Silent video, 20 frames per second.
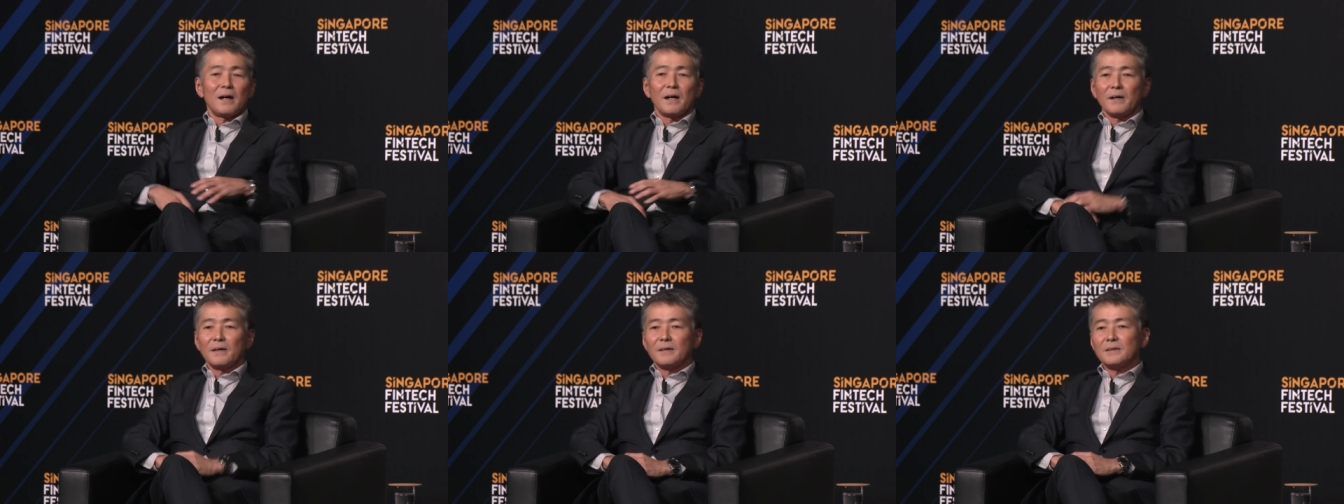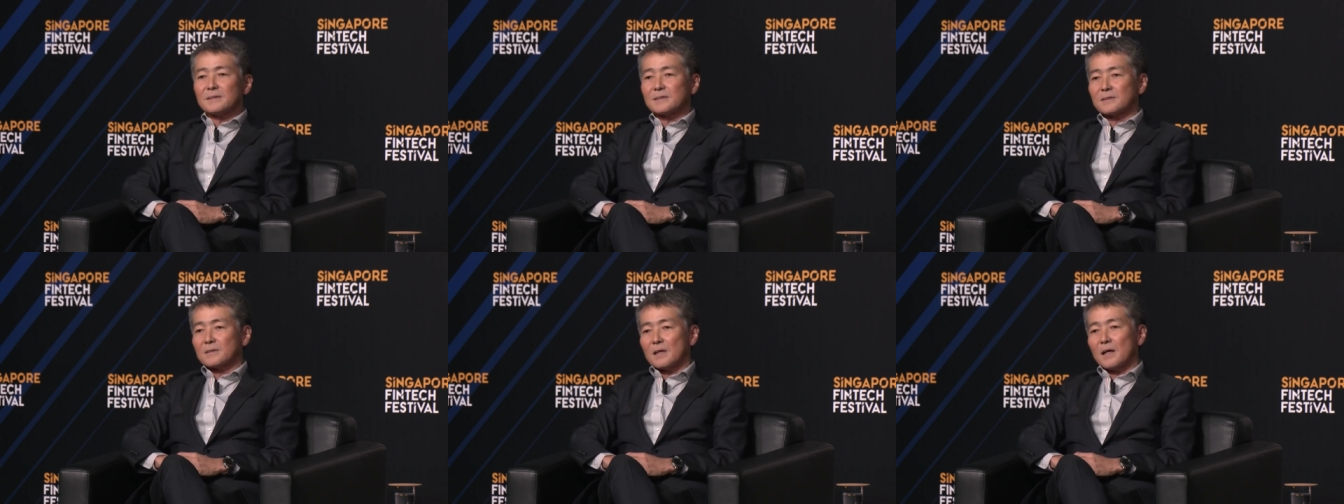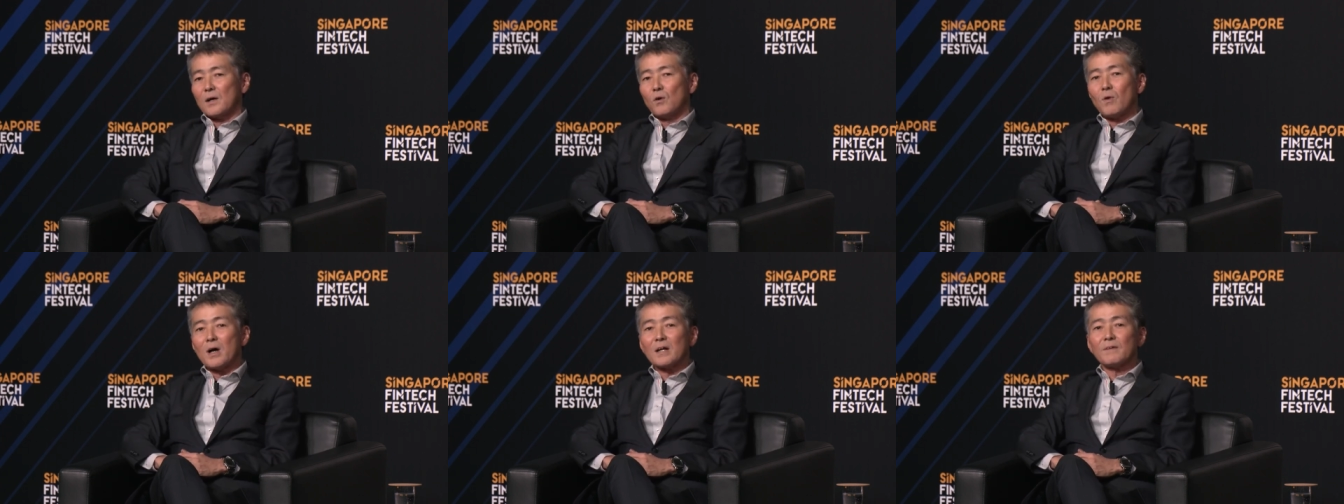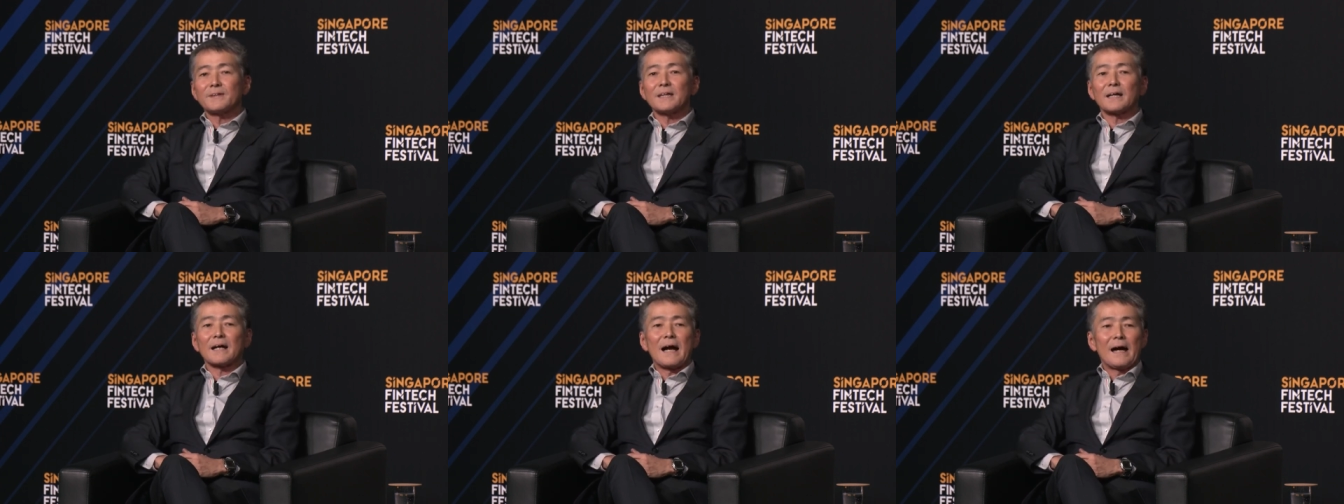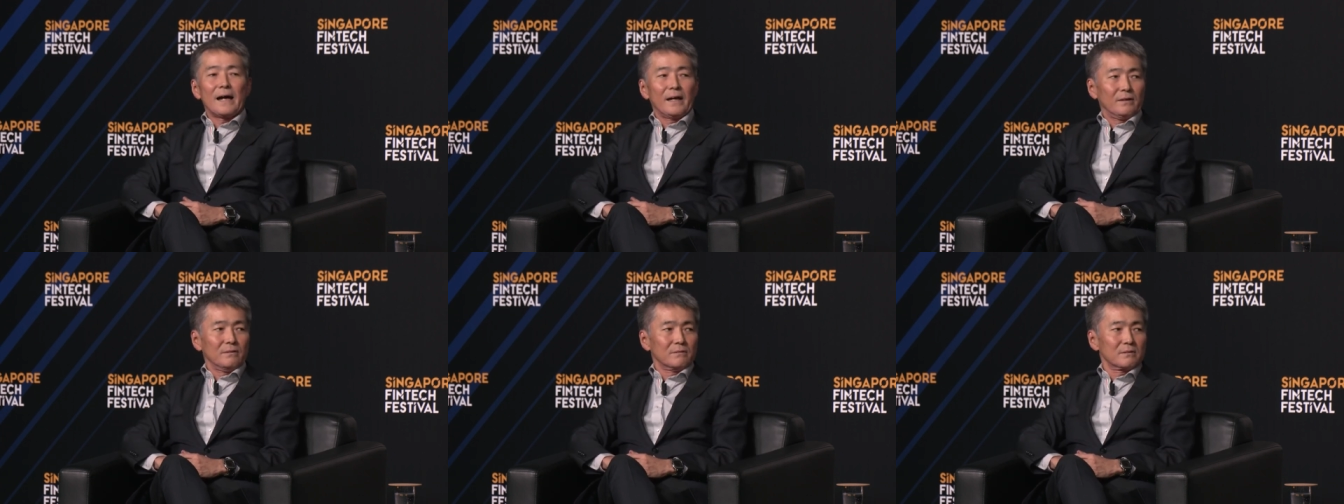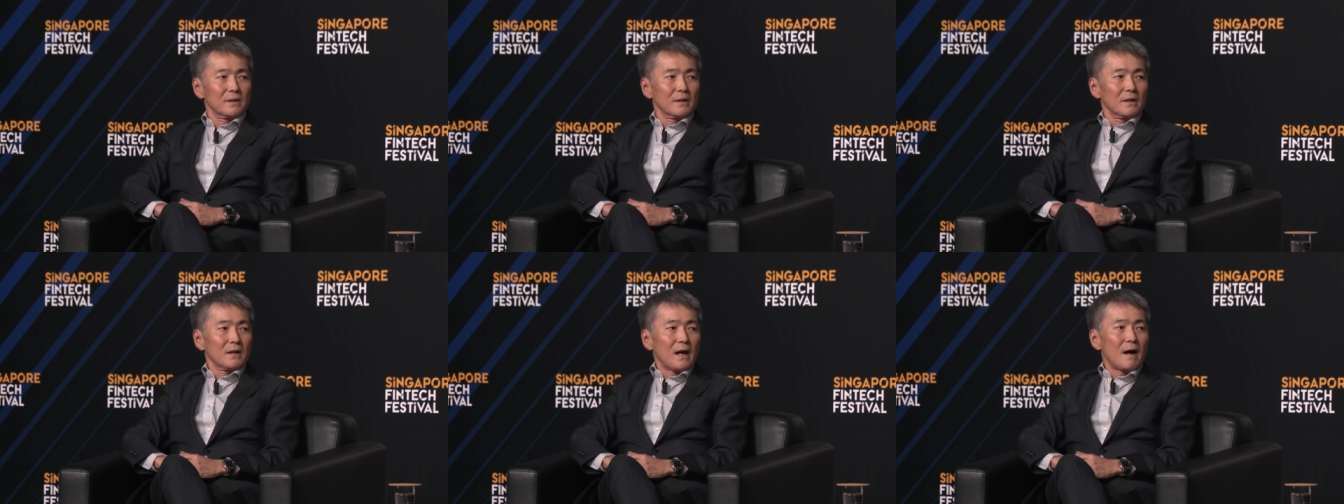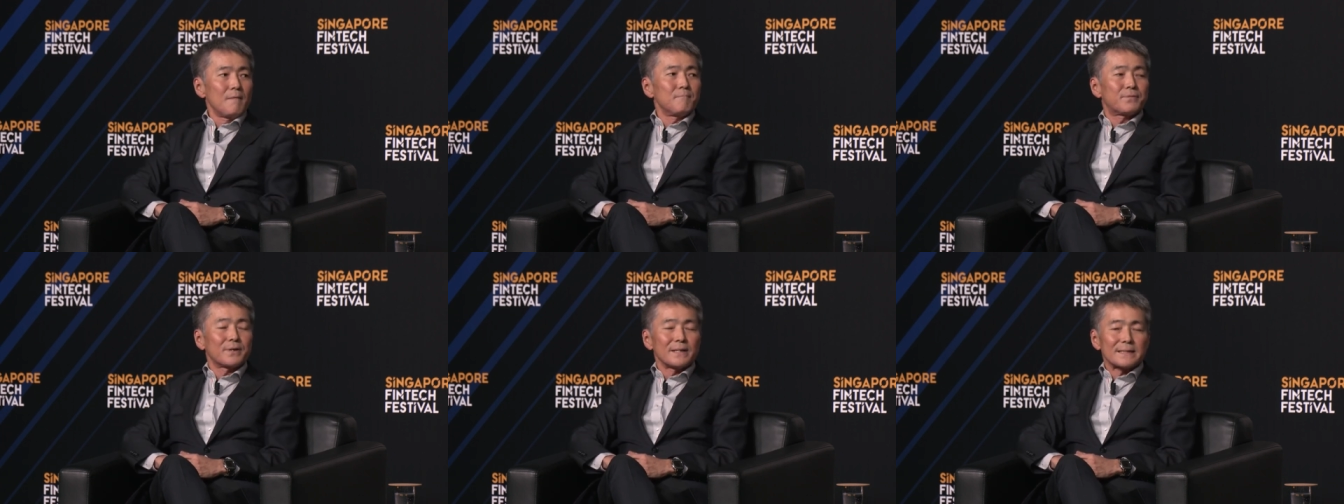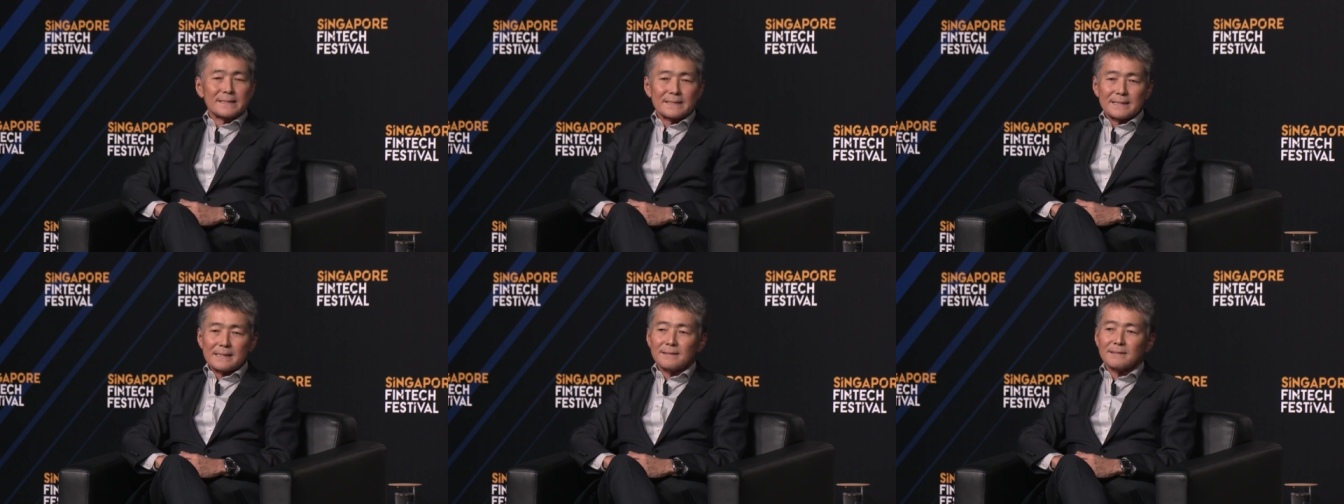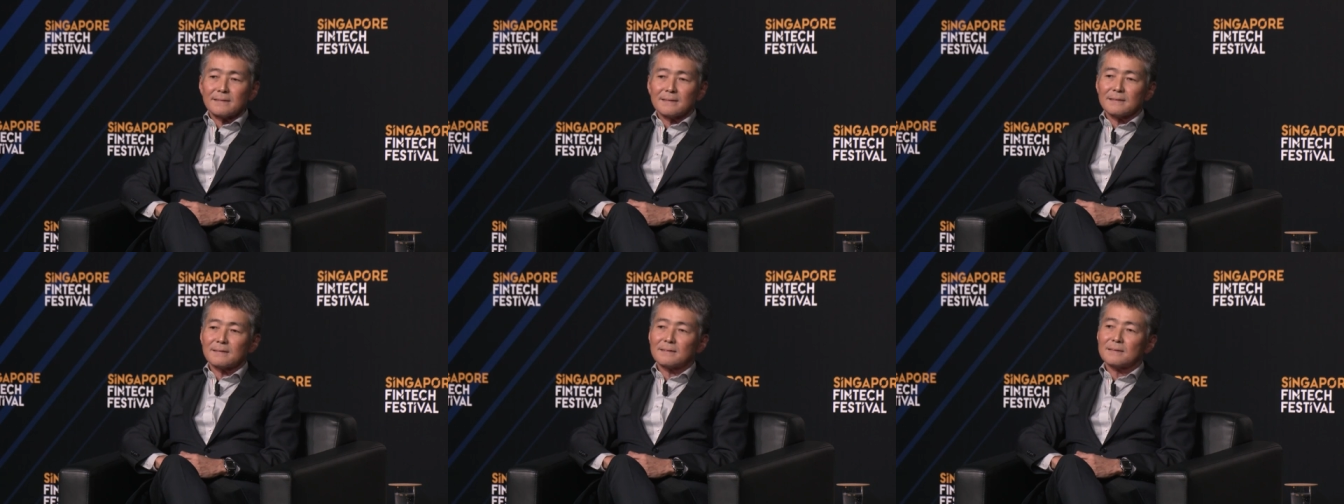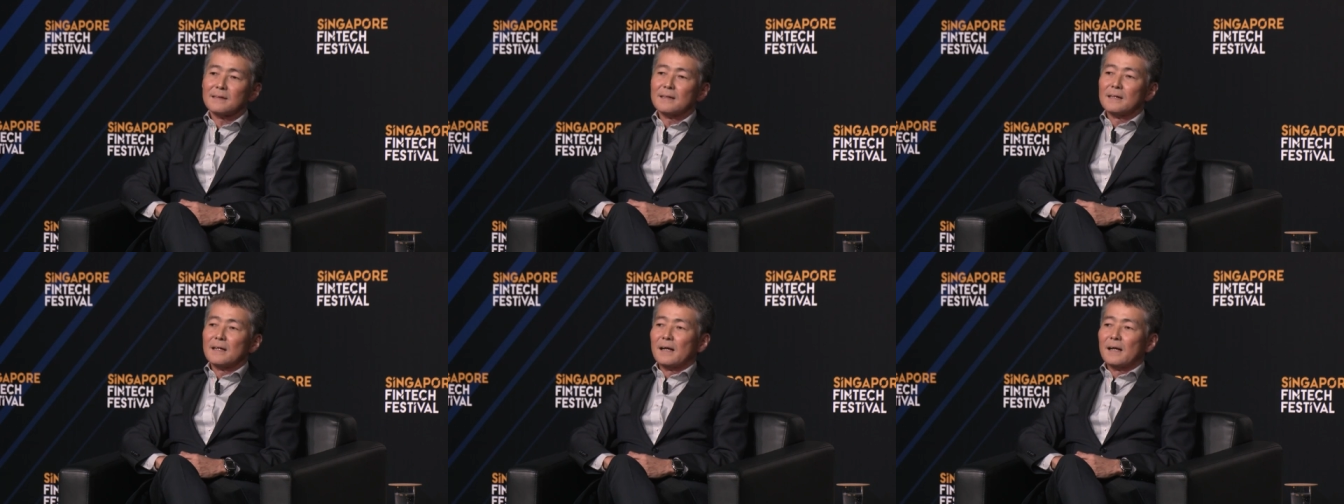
is one of the kind, unprecedented,